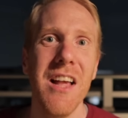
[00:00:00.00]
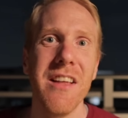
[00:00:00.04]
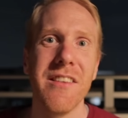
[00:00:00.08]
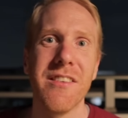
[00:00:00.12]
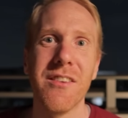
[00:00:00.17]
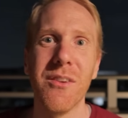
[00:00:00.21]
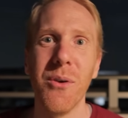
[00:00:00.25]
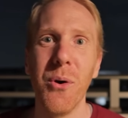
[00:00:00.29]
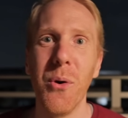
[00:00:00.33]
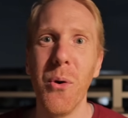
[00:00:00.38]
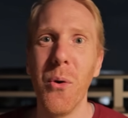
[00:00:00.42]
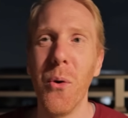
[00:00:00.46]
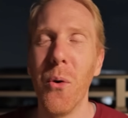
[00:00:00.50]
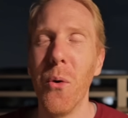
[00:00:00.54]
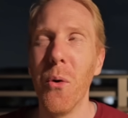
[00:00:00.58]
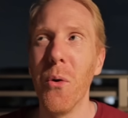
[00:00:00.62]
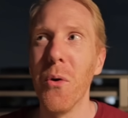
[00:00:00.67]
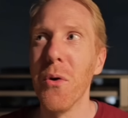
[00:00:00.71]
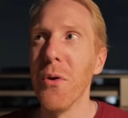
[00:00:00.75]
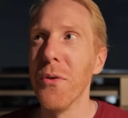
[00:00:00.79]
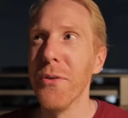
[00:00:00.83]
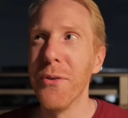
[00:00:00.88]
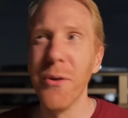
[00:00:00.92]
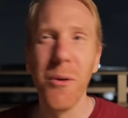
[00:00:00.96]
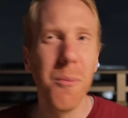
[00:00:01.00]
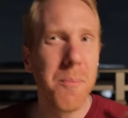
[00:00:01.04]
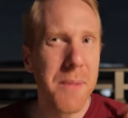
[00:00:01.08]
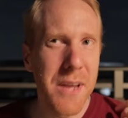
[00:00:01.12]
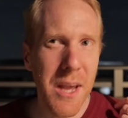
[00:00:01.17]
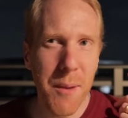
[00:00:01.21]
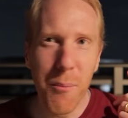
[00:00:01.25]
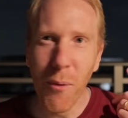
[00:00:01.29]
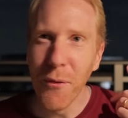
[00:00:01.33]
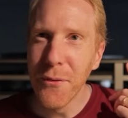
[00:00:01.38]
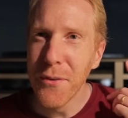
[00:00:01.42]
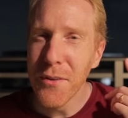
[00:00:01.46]
So you'll
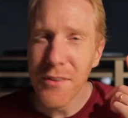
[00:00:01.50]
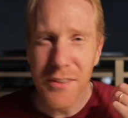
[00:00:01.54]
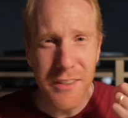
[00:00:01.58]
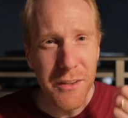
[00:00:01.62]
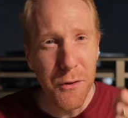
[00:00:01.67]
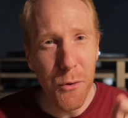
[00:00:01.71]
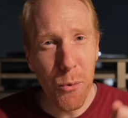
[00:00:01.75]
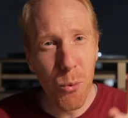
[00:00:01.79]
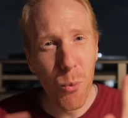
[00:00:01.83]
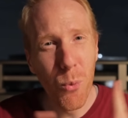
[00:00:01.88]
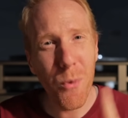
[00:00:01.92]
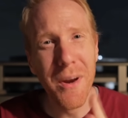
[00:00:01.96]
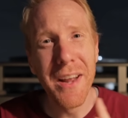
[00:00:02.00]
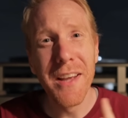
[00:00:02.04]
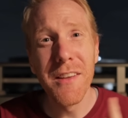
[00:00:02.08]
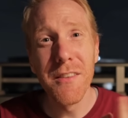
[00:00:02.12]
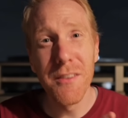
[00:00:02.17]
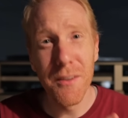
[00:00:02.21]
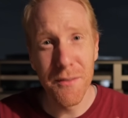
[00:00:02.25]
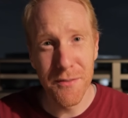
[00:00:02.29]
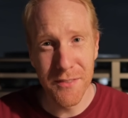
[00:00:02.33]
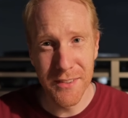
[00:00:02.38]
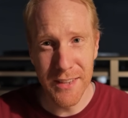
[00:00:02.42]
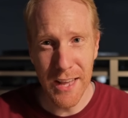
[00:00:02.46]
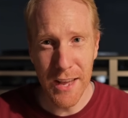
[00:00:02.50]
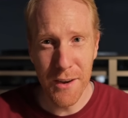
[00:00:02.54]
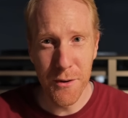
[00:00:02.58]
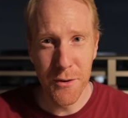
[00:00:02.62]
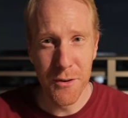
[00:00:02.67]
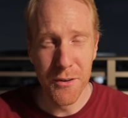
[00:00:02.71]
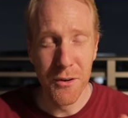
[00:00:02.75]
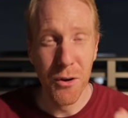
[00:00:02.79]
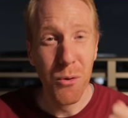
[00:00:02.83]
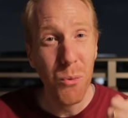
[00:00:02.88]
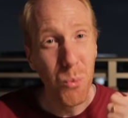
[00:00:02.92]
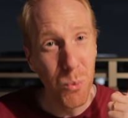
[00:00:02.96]
be able to see the rings of
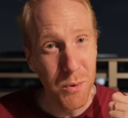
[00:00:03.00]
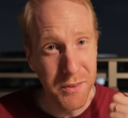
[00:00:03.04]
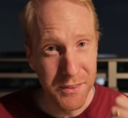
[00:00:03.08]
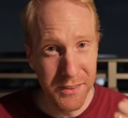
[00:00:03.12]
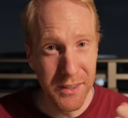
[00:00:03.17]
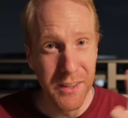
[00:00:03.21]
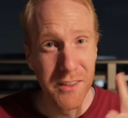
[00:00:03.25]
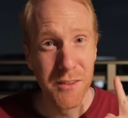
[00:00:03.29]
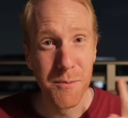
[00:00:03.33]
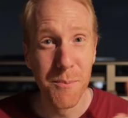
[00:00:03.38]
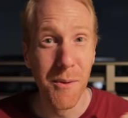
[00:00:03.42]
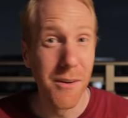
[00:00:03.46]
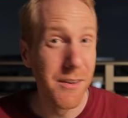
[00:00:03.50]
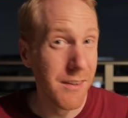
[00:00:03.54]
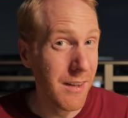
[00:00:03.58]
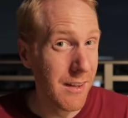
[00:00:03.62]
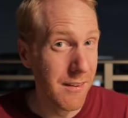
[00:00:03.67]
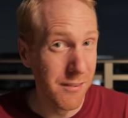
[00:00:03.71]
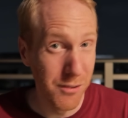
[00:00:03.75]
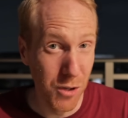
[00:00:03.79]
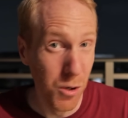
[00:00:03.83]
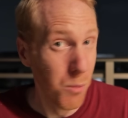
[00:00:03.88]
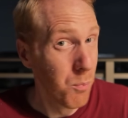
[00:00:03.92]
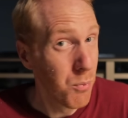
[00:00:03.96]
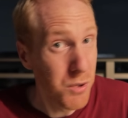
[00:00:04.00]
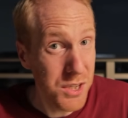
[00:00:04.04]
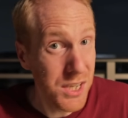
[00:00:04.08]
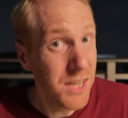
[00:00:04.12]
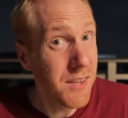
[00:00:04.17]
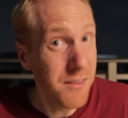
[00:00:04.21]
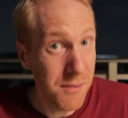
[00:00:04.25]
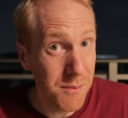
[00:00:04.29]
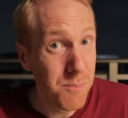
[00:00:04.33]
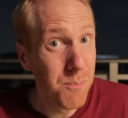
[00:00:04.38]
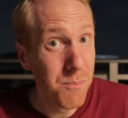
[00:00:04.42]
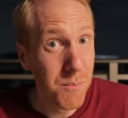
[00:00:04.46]
Saturn with this smart telescope, which
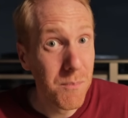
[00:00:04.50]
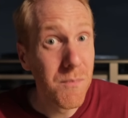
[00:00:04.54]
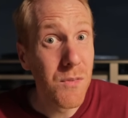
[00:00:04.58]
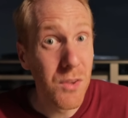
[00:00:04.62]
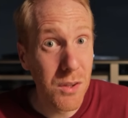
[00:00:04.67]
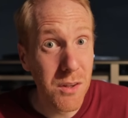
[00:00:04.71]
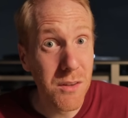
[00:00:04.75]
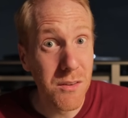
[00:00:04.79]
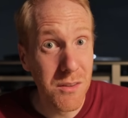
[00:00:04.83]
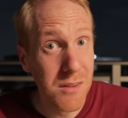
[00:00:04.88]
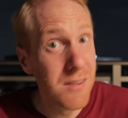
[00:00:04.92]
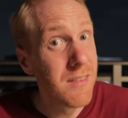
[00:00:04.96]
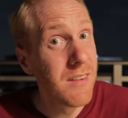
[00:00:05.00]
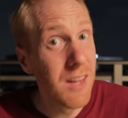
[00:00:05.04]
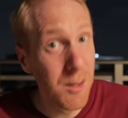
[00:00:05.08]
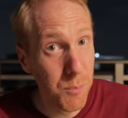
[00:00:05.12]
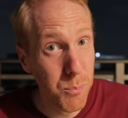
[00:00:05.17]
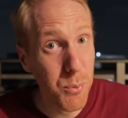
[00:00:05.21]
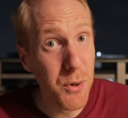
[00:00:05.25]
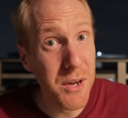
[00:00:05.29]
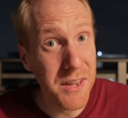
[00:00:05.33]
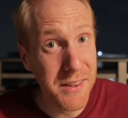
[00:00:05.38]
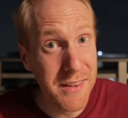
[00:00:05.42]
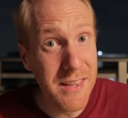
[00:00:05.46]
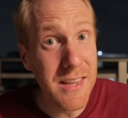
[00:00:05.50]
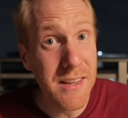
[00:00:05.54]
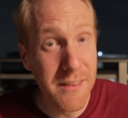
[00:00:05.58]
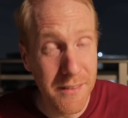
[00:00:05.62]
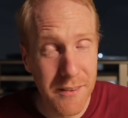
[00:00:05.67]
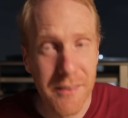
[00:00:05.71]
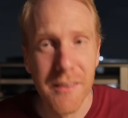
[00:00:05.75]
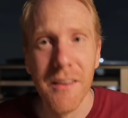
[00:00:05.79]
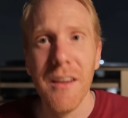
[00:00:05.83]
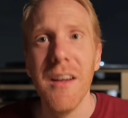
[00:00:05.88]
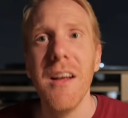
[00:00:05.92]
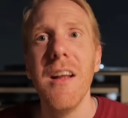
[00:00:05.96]
is still pretty
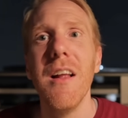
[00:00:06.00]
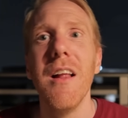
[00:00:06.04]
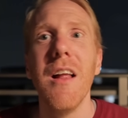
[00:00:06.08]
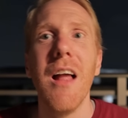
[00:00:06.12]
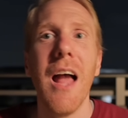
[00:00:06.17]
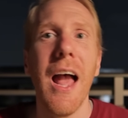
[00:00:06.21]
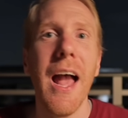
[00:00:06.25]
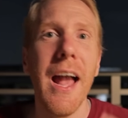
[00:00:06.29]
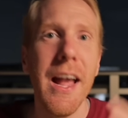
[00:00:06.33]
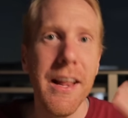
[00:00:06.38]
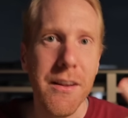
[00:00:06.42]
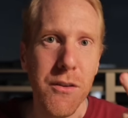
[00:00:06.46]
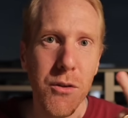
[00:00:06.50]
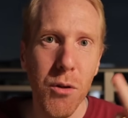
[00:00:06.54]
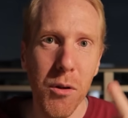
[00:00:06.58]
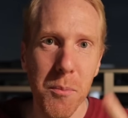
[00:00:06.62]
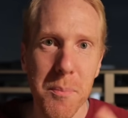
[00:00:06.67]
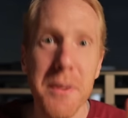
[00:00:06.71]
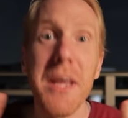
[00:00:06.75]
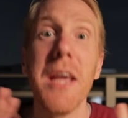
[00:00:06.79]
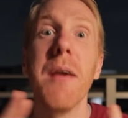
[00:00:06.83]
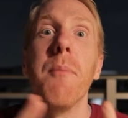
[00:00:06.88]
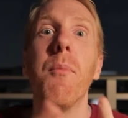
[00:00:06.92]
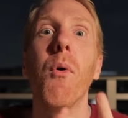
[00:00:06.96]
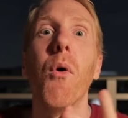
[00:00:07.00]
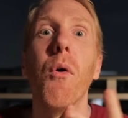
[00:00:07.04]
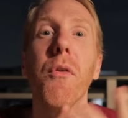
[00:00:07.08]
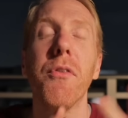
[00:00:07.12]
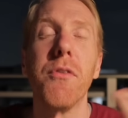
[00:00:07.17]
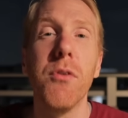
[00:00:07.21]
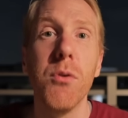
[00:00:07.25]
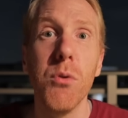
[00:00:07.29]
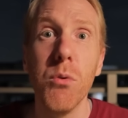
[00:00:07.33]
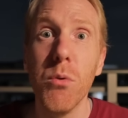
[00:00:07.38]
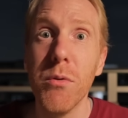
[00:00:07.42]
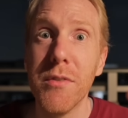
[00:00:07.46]
neat. And you'll be able
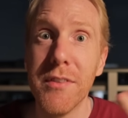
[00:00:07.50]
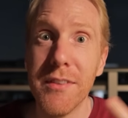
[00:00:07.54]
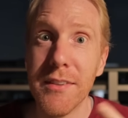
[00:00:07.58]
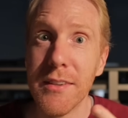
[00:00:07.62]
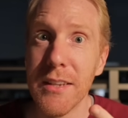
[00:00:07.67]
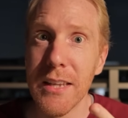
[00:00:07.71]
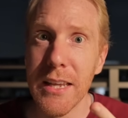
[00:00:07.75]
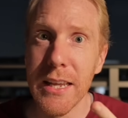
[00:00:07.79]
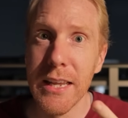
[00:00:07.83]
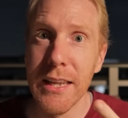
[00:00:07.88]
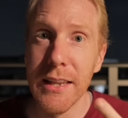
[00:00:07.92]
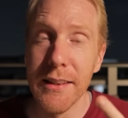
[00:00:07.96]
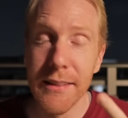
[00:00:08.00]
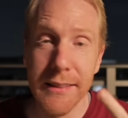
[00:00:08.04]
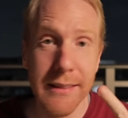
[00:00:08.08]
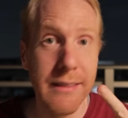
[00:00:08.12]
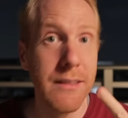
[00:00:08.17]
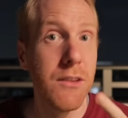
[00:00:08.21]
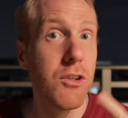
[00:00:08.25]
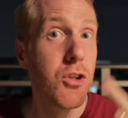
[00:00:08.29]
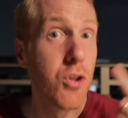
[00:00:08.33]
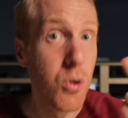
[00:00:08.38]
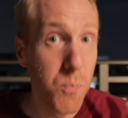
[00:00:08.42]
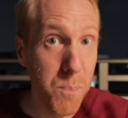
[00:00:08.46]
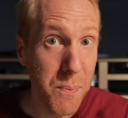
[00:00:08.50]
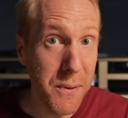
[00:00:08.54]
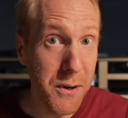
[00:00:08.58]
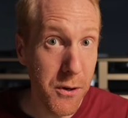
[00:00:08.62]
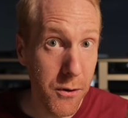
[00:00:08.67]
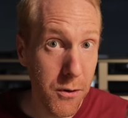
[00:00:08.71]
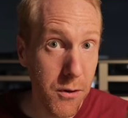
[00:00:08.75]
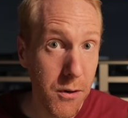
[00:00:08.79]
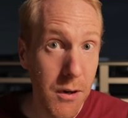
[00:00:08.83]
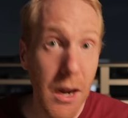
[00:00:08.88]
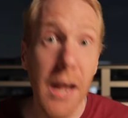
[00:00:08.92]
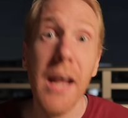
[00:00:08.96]
to see
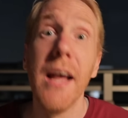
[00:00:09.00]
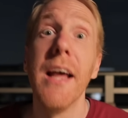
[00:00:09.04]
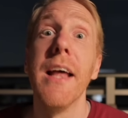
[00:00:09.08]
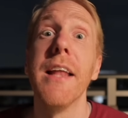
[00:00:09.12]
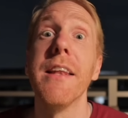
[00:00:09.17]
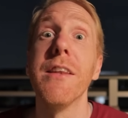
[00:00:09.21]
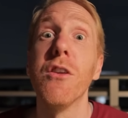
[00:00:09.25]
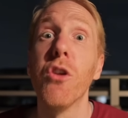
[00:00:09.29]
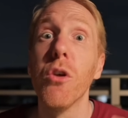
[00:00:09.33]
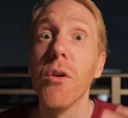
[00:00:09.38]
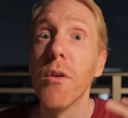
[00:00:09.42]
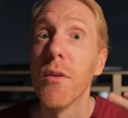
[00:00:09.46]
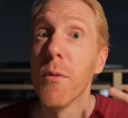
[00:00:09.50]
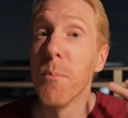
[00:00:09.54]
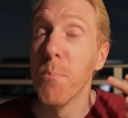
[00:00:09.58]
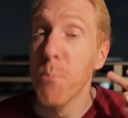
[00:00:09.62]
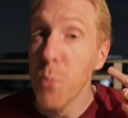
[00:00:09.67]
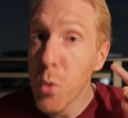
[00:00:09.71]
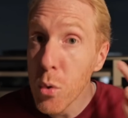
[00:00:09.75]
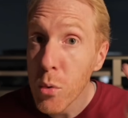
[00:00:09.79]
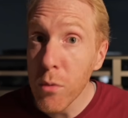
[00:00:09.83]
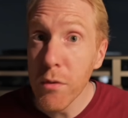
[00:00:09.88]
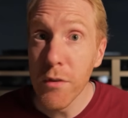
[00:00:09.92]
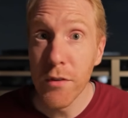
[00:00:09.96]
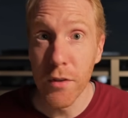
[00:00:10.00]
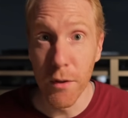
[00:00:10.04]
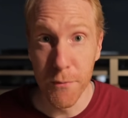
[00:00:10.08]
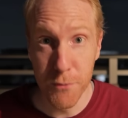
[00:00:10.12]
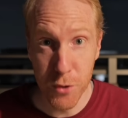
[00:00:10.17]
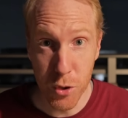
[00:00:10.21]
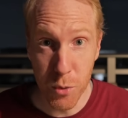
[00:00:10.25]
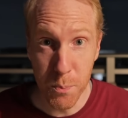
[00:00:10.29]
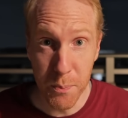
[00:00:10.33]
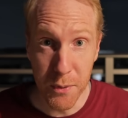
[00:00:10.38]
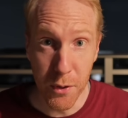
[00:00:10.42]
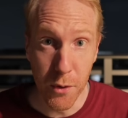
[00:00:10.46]
Jupiter and the moons of
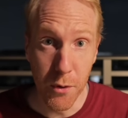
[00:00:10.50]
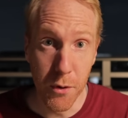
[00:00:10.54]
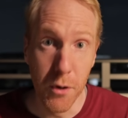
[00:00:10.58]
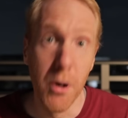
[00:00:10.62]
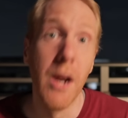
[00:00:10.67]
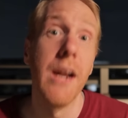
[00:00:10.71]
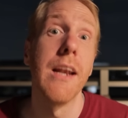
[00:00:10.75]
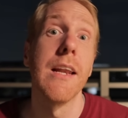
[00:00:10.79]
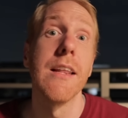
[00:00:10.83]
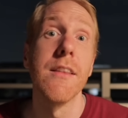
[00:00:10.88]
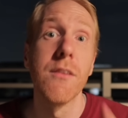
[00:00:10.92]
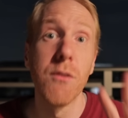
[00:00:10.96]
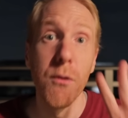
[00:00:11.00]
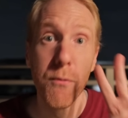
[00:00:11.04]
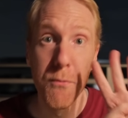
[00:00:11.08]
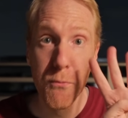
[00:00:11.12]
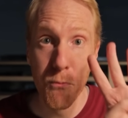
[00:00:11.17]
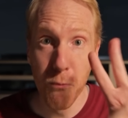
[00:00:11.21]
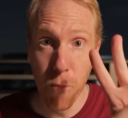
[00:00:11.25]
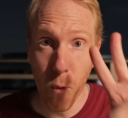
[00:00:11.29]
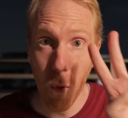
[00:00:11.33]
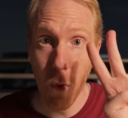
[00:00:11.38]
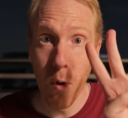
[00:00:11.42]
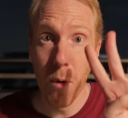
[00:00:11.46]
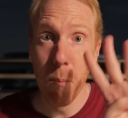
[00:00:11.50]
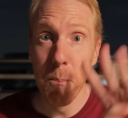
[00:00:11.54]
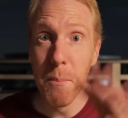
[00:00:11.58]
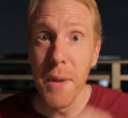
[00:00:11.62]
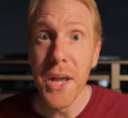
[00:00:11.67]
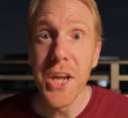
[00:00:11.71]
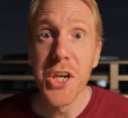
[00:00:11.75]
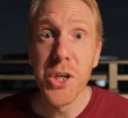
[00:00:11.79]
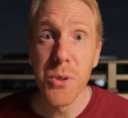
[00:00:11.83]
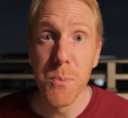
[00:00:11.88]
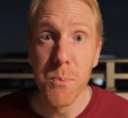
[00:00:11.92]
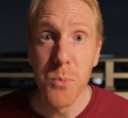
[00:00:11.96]
Jupiter, at least the four
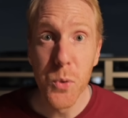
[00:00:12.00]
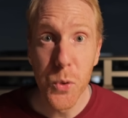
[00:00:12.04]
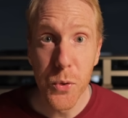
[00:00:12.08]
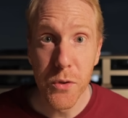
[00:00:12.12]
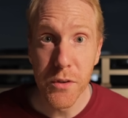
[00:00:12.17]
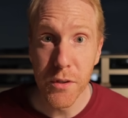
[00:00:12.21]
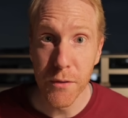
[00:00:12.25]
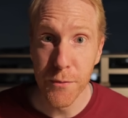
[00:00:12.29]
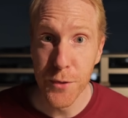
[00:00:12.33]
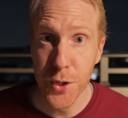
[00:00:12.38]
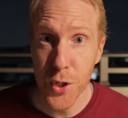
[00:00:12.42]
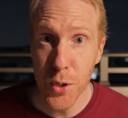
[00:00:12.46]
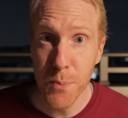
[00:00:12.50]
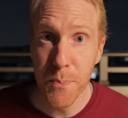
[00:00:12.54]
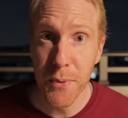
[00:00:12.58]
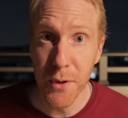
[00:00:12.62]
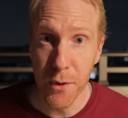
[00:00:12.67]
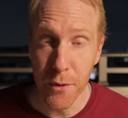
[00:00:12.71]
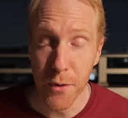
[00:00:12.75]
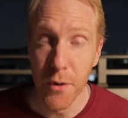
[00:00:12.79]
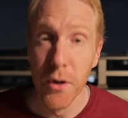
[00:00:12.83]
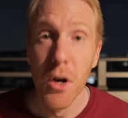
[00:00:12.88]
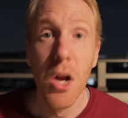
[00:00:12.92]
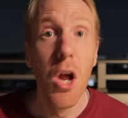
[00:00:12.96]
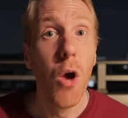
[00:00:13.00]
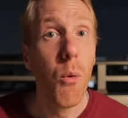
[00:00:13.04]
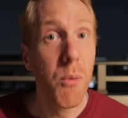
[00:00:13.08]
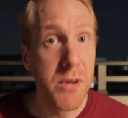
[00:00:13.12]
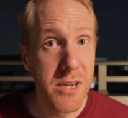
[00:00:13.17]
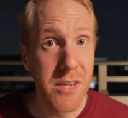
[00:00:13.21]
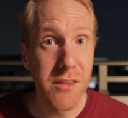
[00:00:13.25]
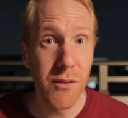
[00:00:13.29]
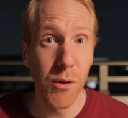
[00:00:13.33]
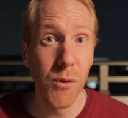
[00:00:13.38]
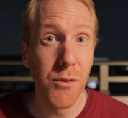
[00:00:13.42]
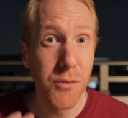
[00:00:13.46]
major moons of Jupiter,
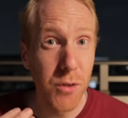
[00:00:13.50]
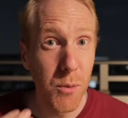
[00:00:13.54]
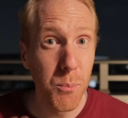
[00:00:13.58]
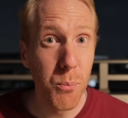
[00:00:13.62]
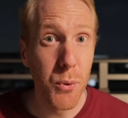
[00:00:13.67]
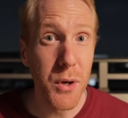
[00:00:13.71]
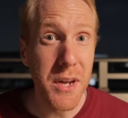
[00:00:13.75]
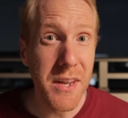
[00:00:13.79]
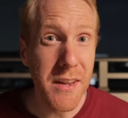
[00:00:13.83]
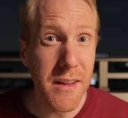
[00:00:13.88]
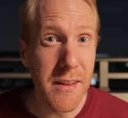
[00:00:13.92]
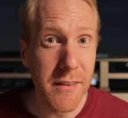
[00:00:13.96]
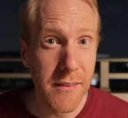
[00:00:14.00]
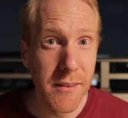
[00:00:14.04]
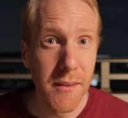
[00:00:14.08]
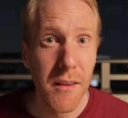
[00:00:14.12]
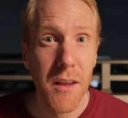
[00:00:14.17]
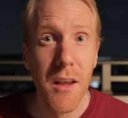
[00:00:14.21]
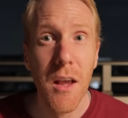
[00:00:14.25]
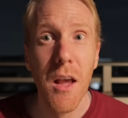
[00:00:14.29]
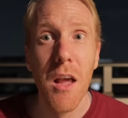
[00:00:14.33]
which is also pretty neat.